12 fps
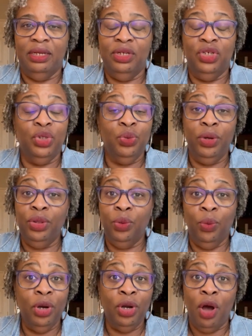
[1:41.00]
doing the
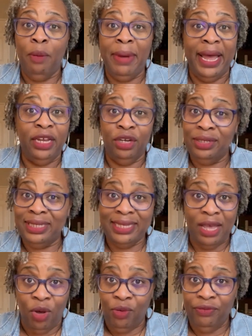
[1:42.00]
work all by
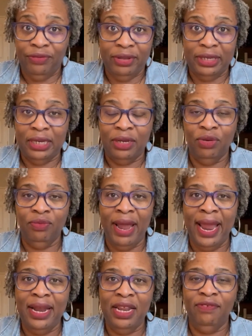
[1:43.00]
yourself,
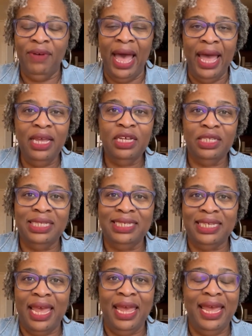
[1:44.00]
right? If I could
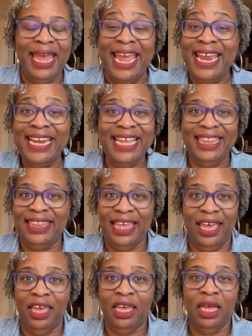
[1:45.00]
say
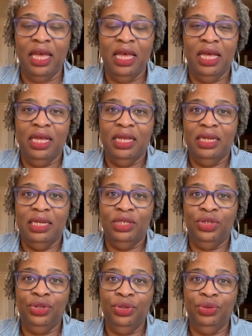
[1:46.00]
anything
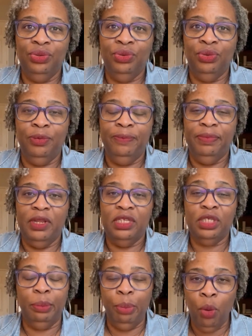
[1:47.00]
to
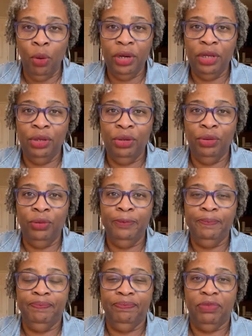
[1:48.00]
support you,
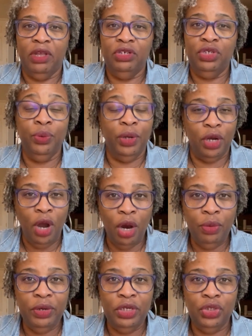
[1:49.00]
to
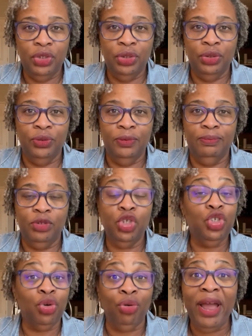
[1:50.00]
encourage you, to
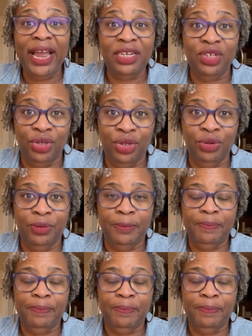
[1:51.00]
direct you,